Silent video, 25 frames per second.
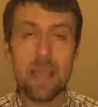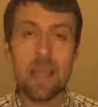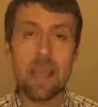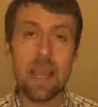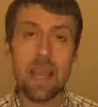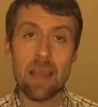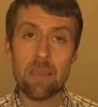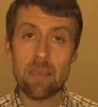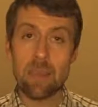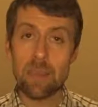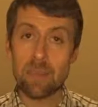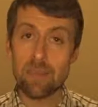
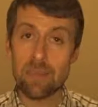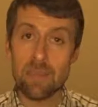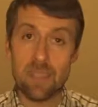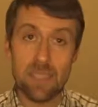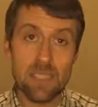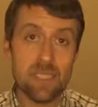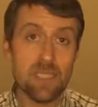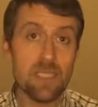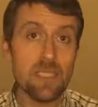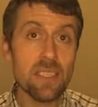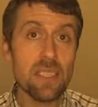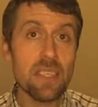I've been
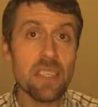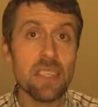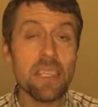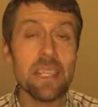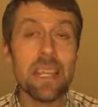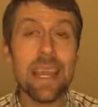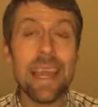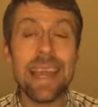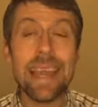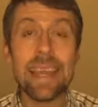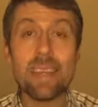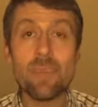visiting
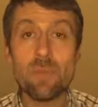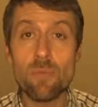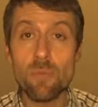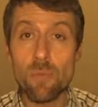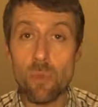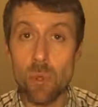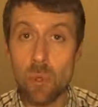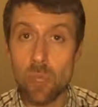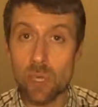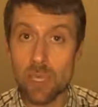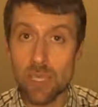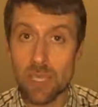and
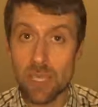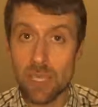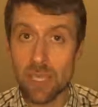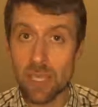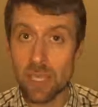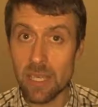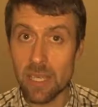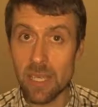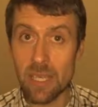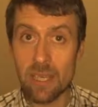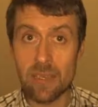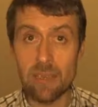working
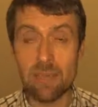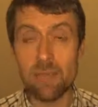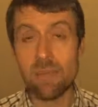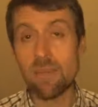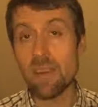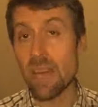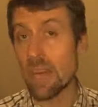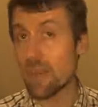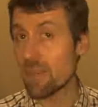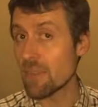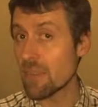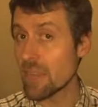in
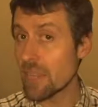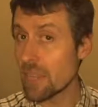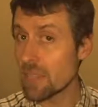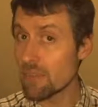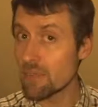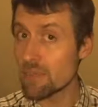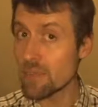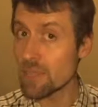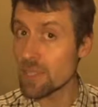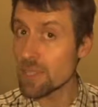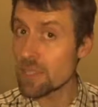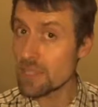five
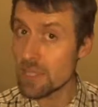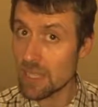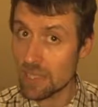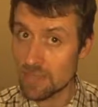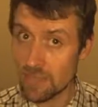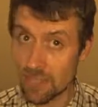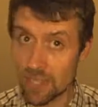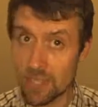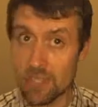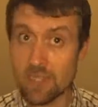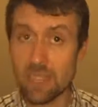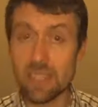countries, as I
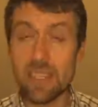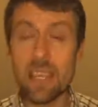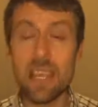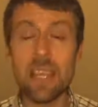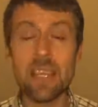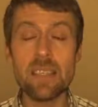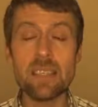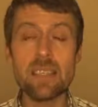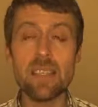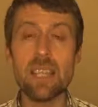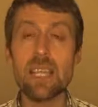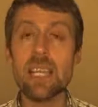just said.
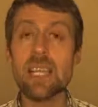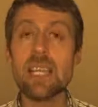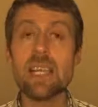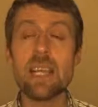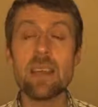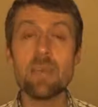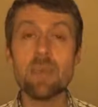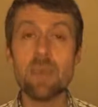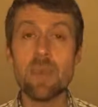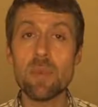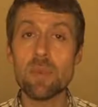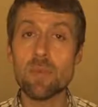
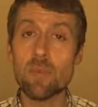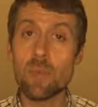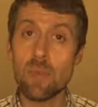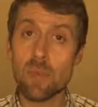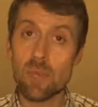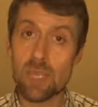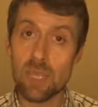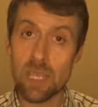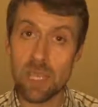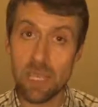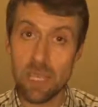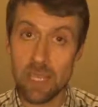I've been
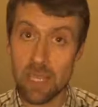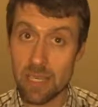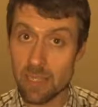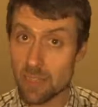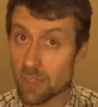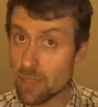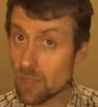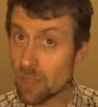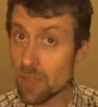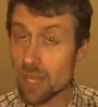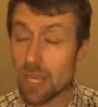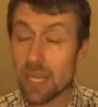working in
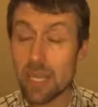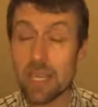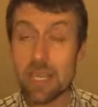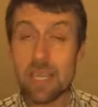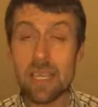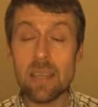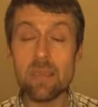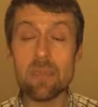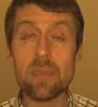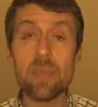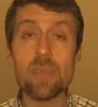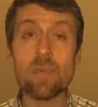Australia,
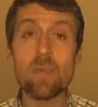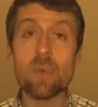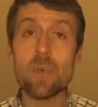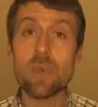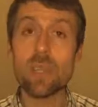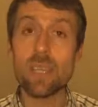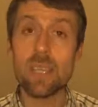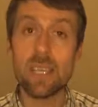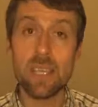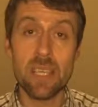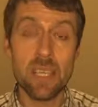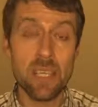I've been
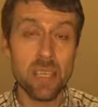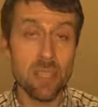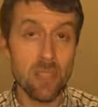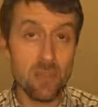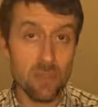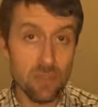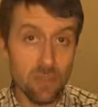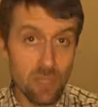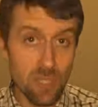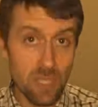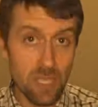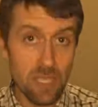working in New
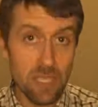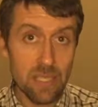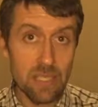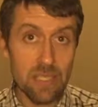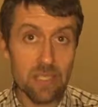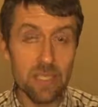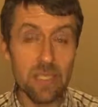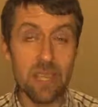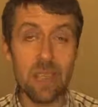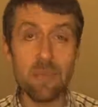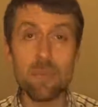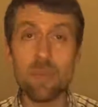
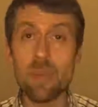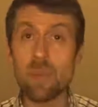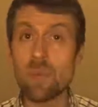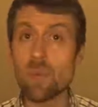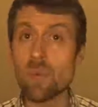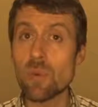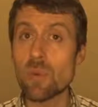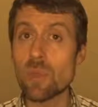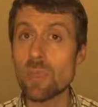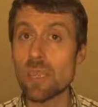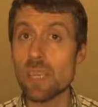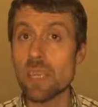Zealand, I've been
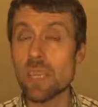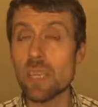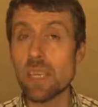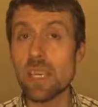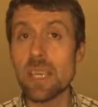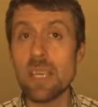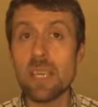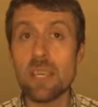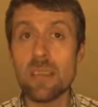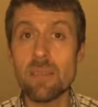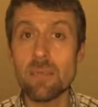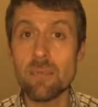working
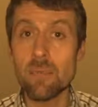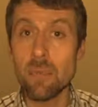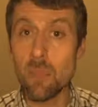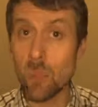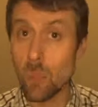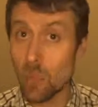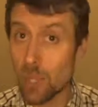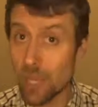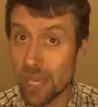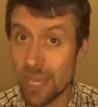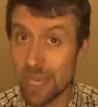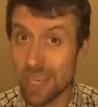in
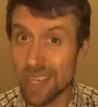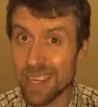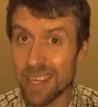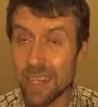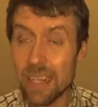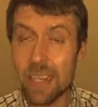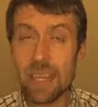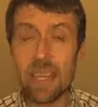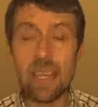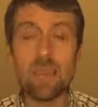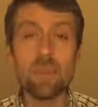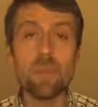
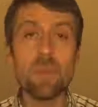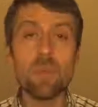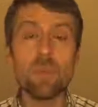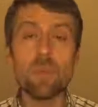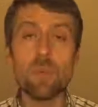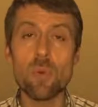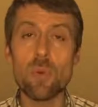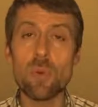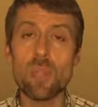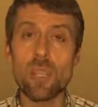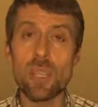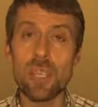Bulgaria, I've been
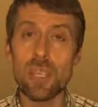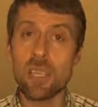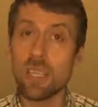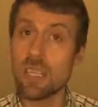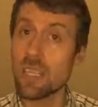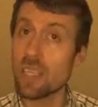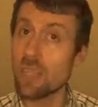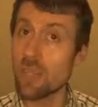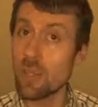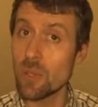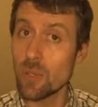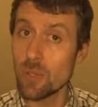working
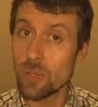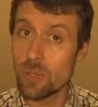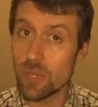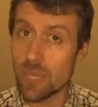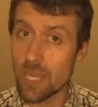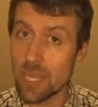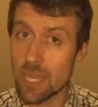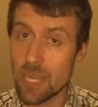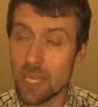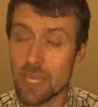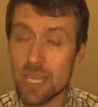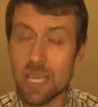in UK,
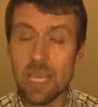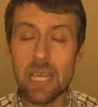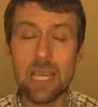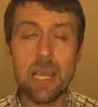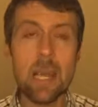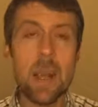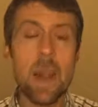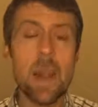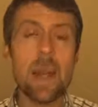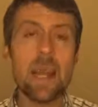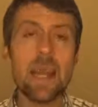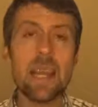
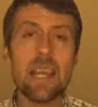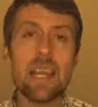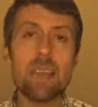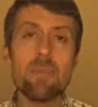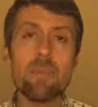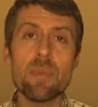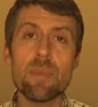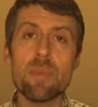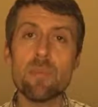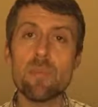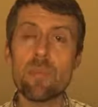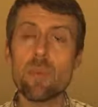and I've
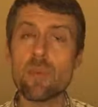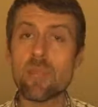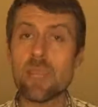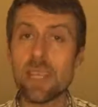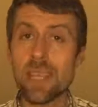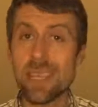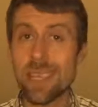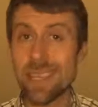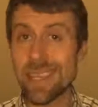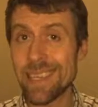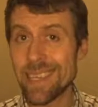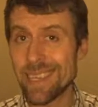been
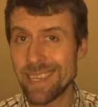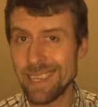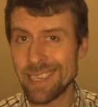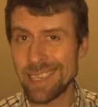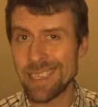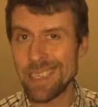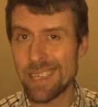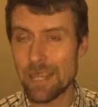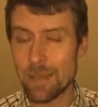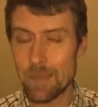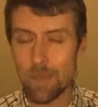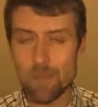working in
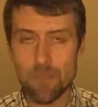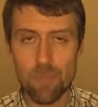Italy.